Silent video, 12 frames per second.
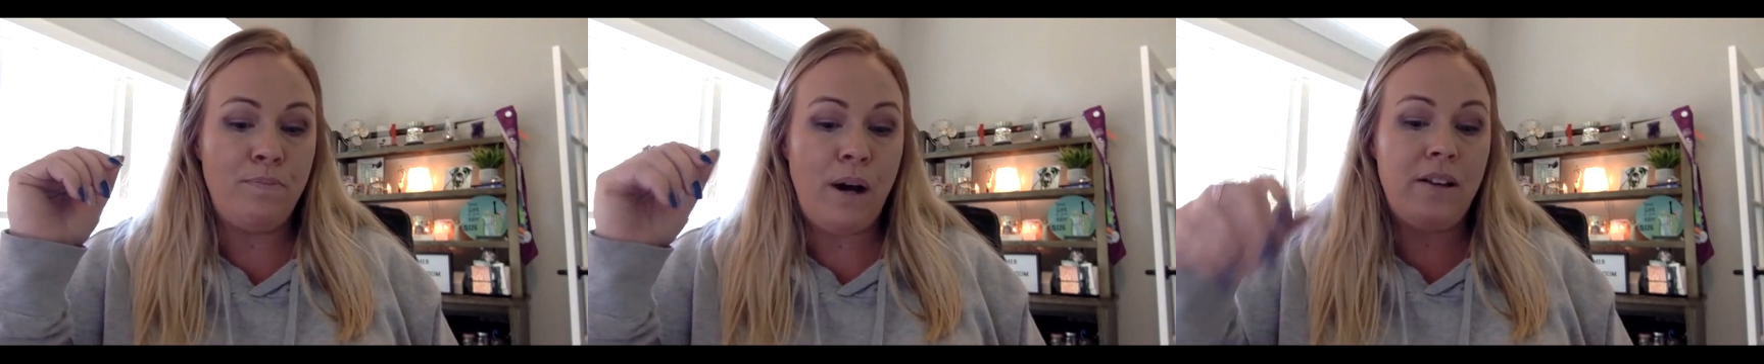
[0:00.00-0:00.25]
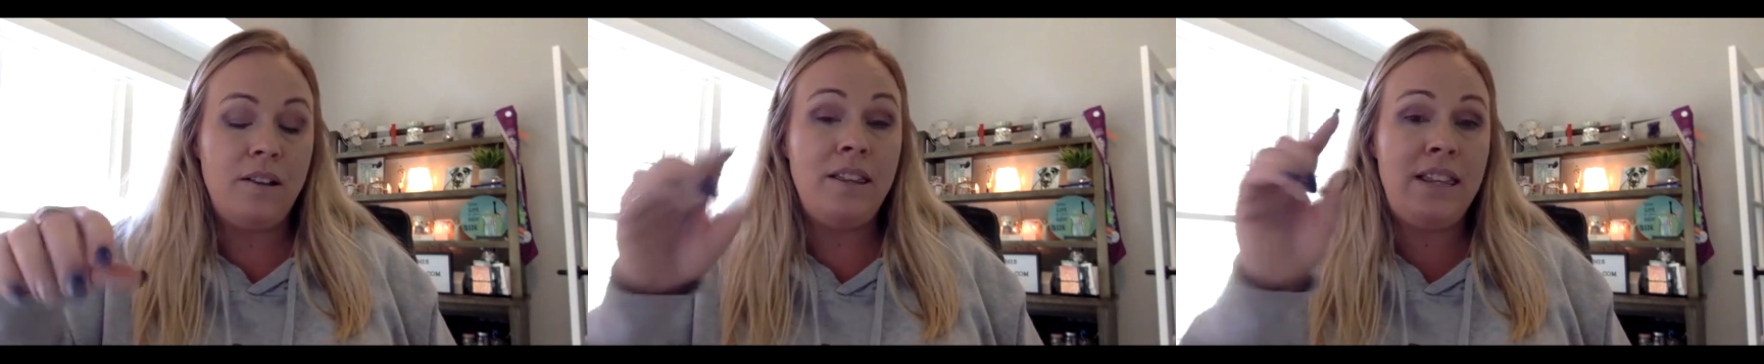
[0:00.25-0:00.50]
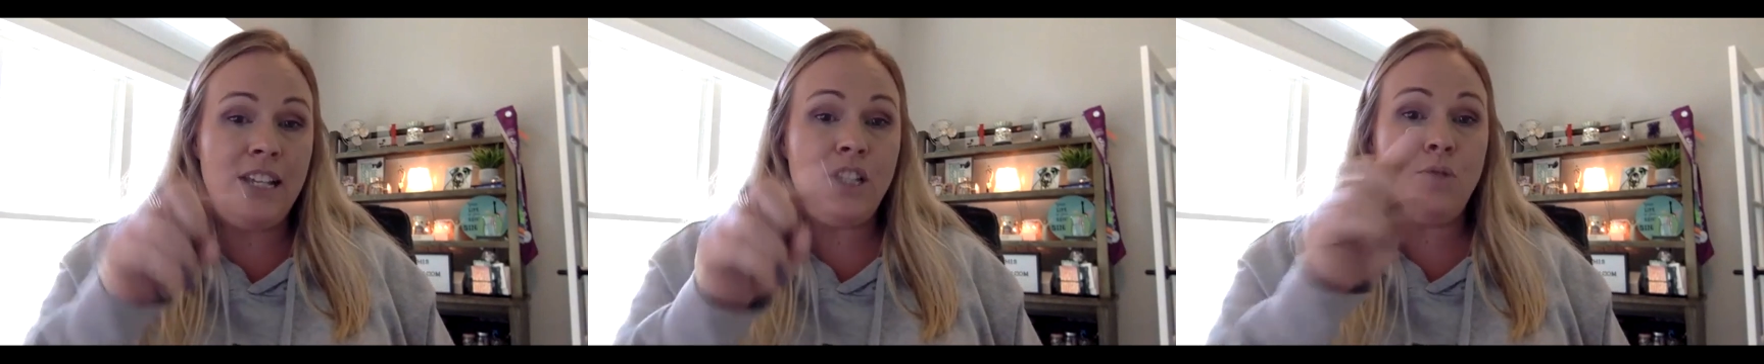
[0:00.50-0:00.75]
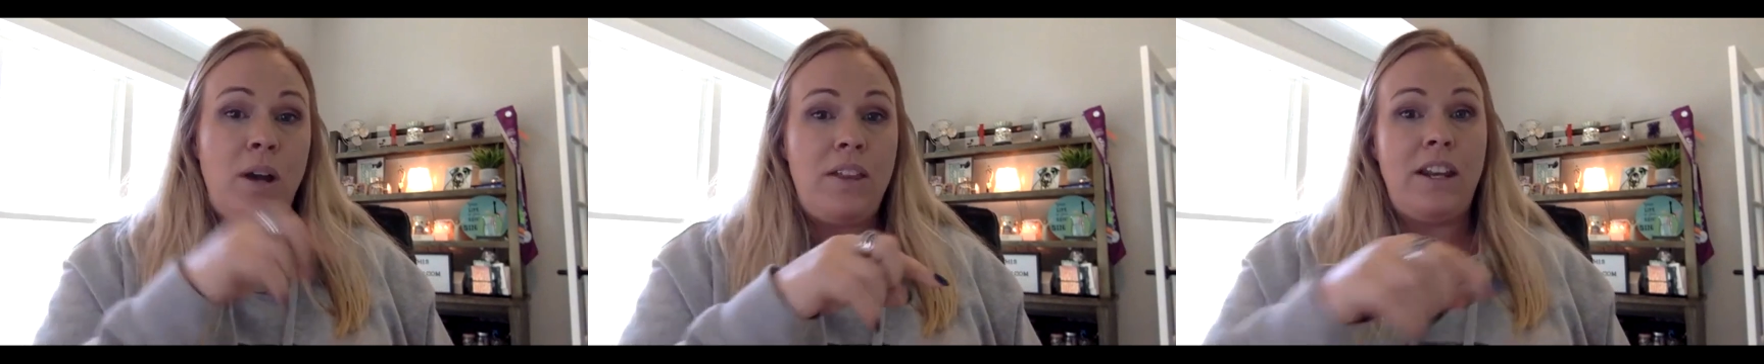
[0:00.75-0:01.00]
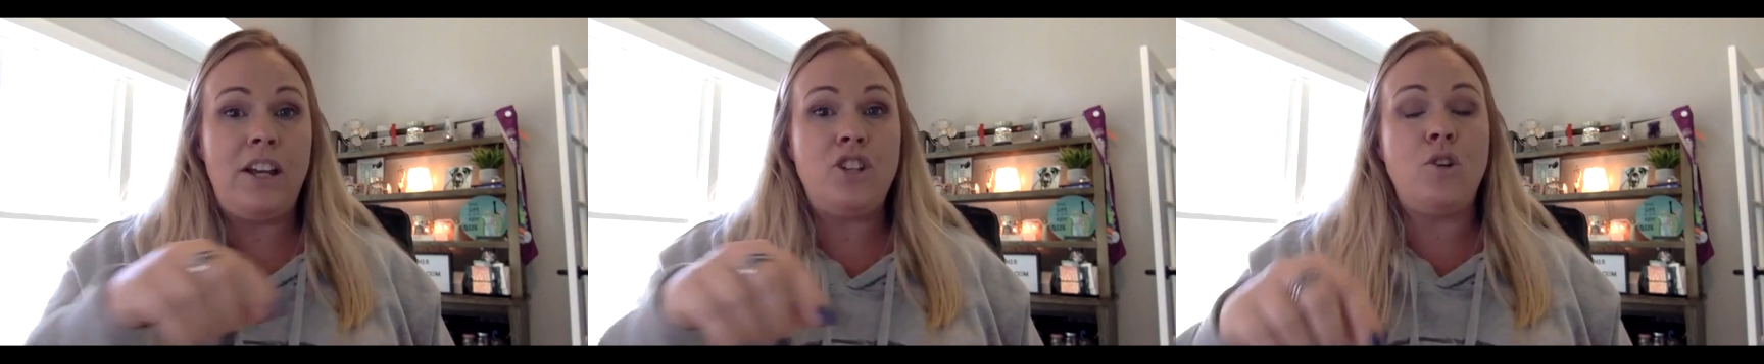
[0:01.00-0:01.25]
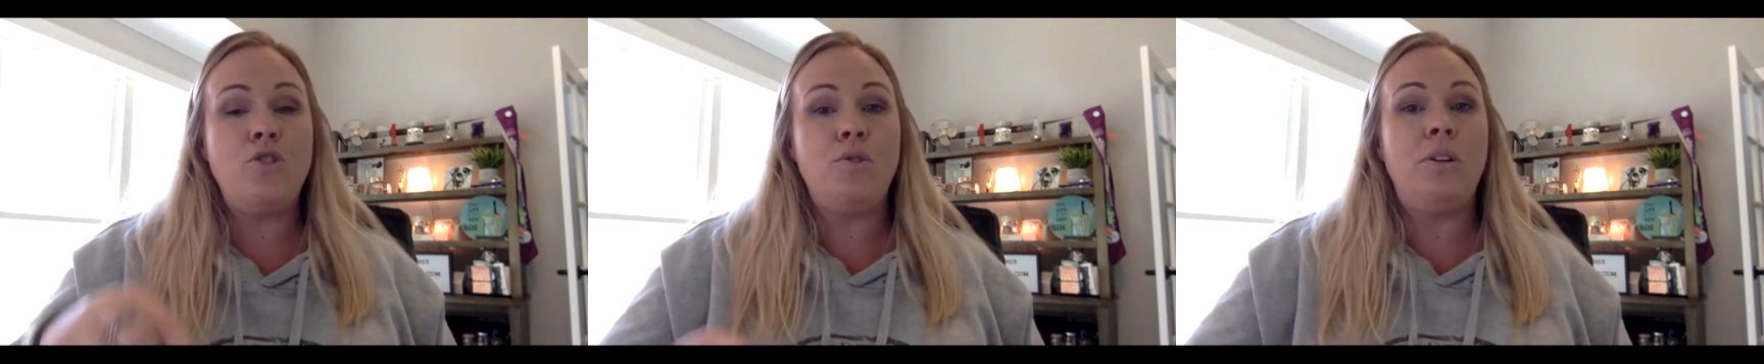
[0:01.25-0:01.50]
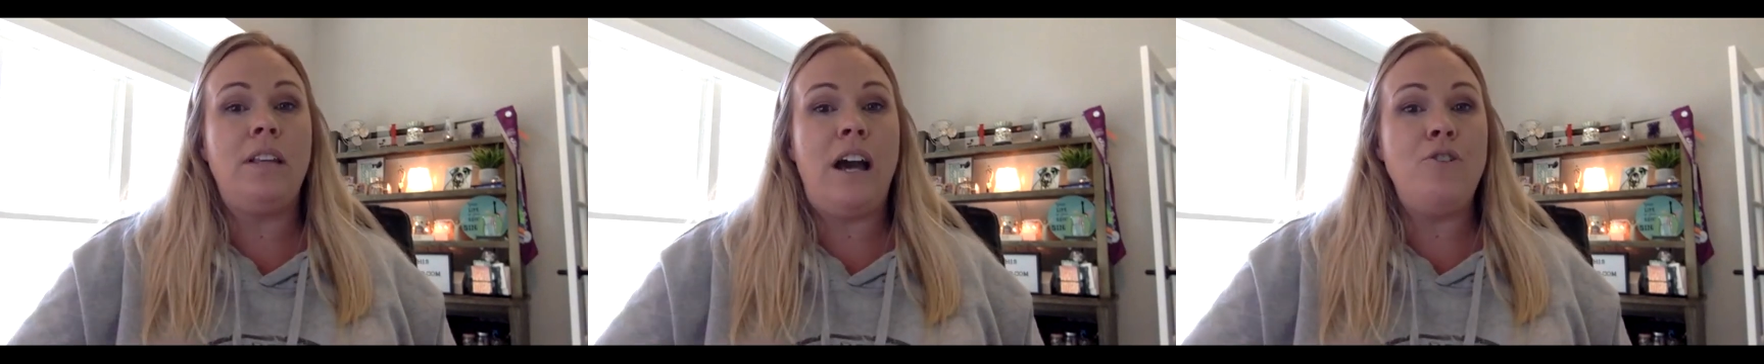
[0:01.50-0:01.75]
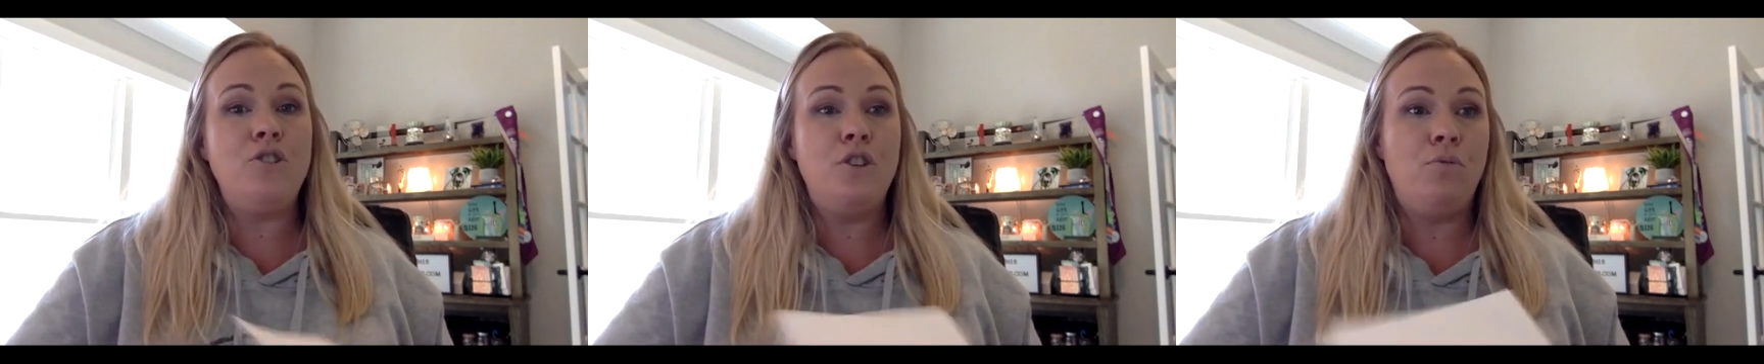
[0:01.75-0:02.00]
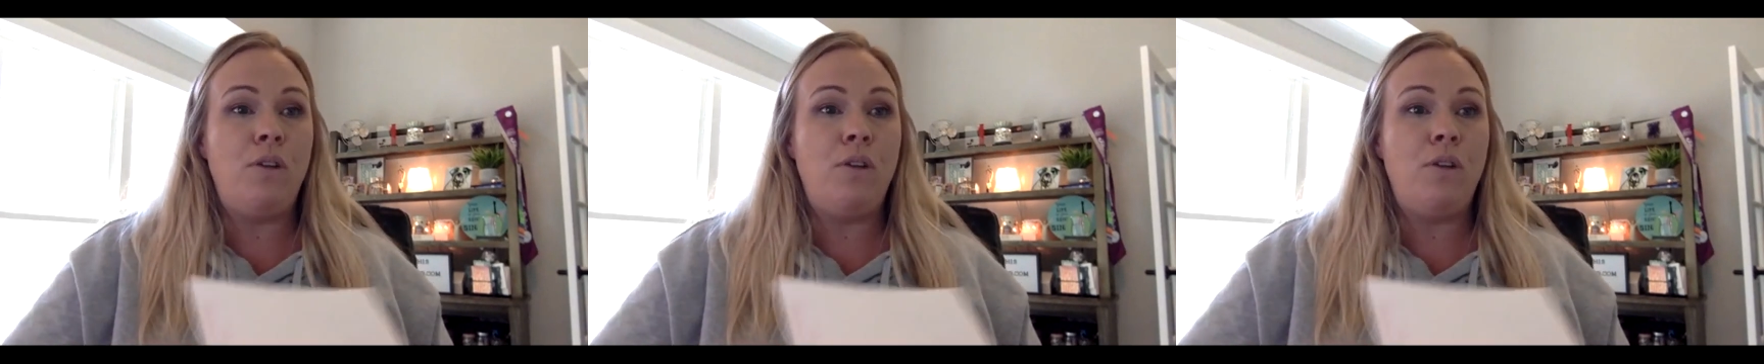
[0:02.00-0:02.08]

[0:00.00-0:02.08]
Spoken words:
But this way that I showed you allows you to